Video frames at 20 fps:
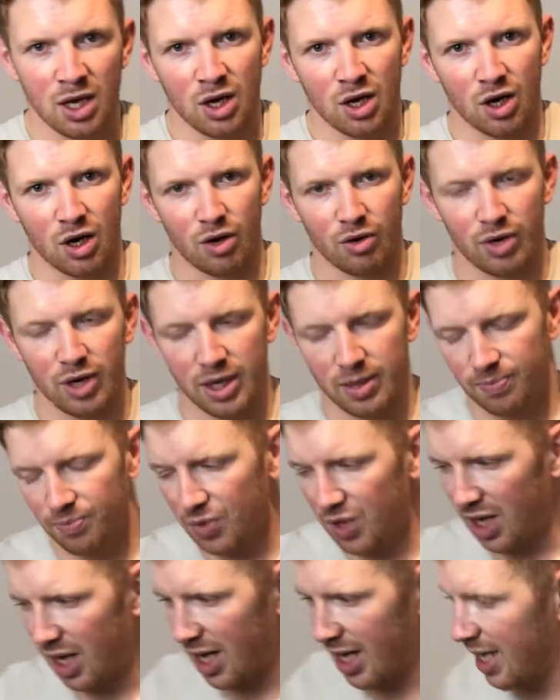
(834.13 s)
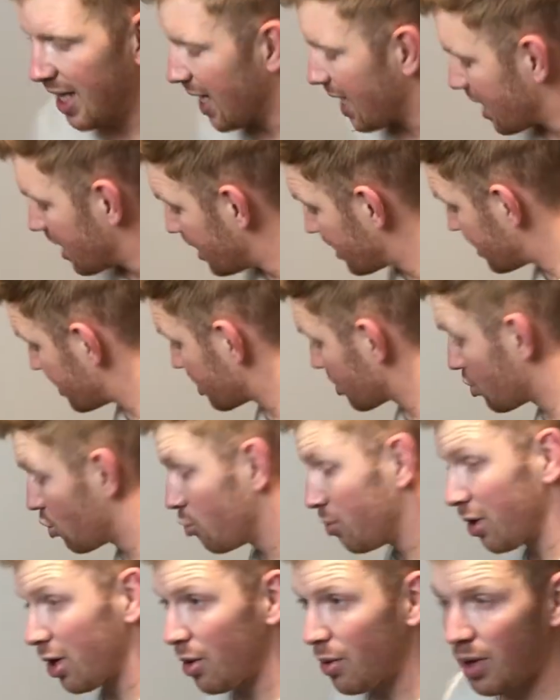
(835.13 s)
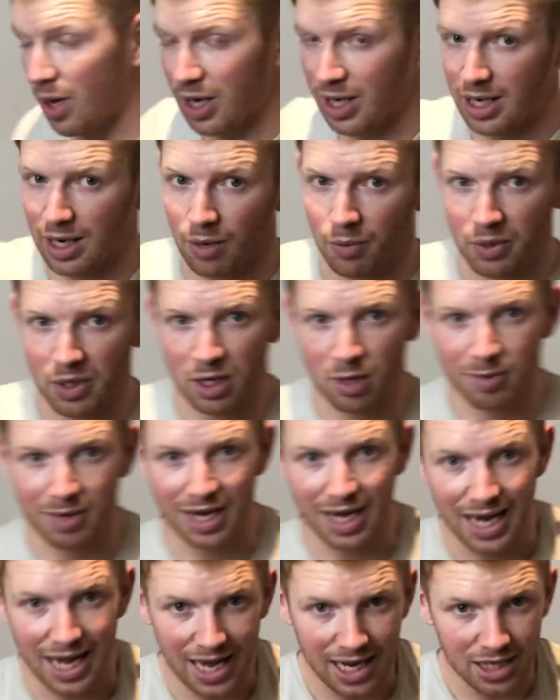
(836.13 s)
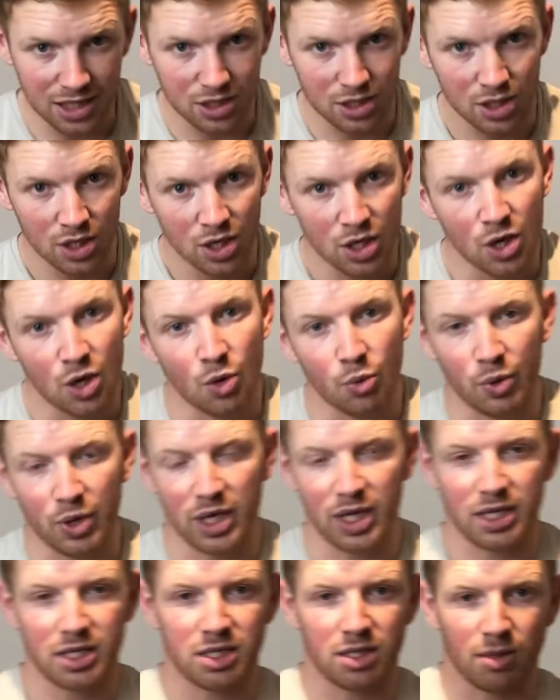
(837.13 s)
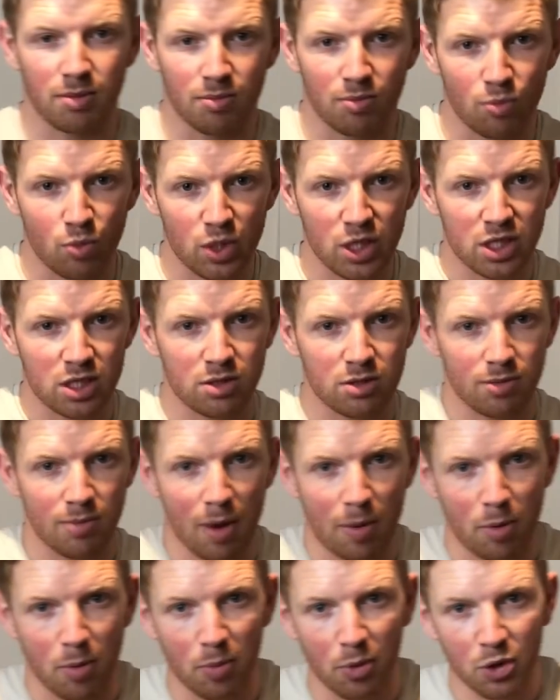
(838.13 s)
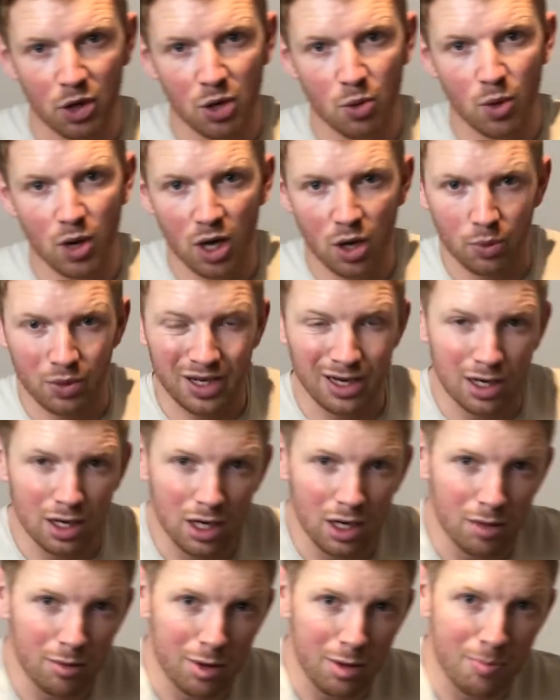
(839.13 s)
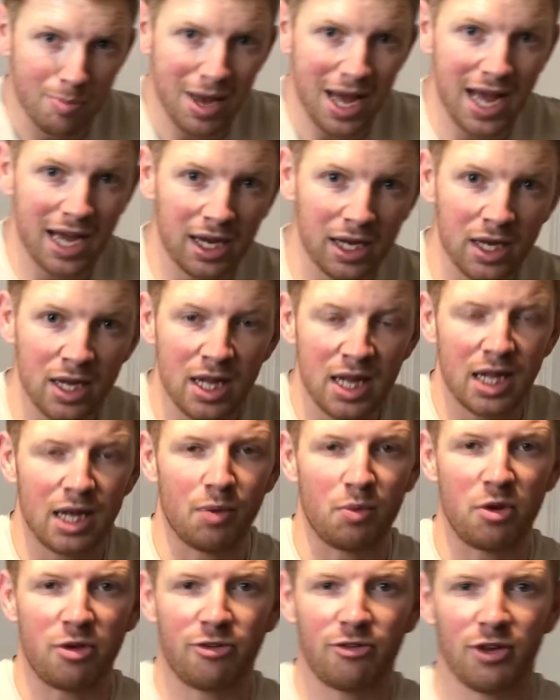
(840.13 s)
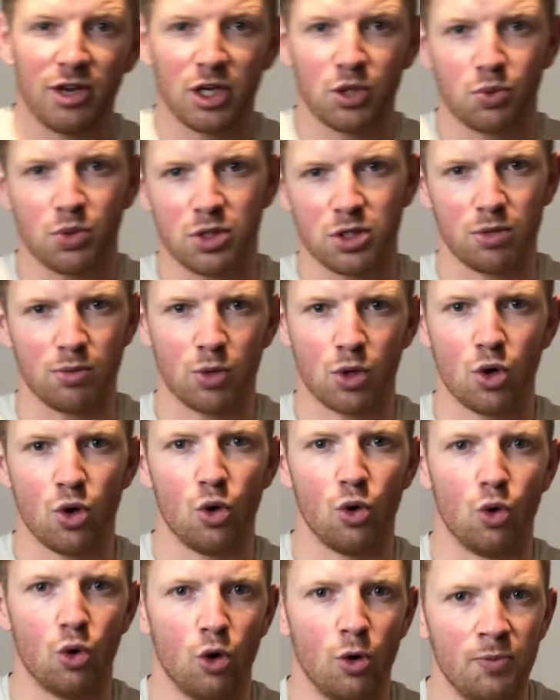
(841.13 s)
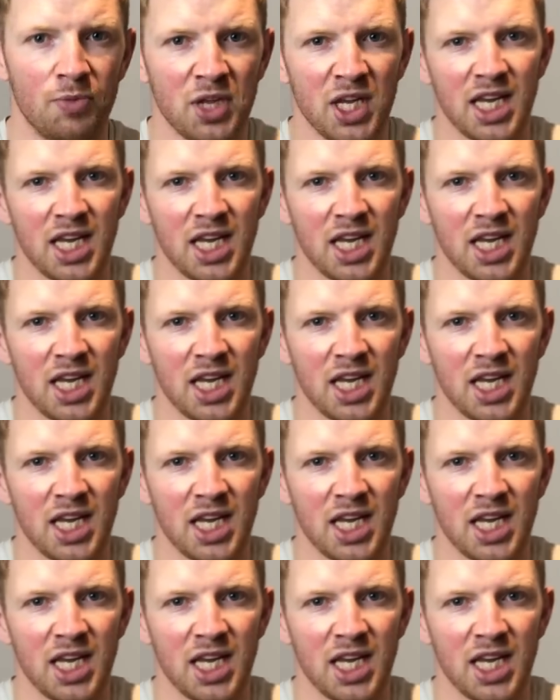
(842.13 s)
All right, and again, this is an all body workout. We did a bit of legs, we did some upper body work, we did a little bit of back, and we finished with some core.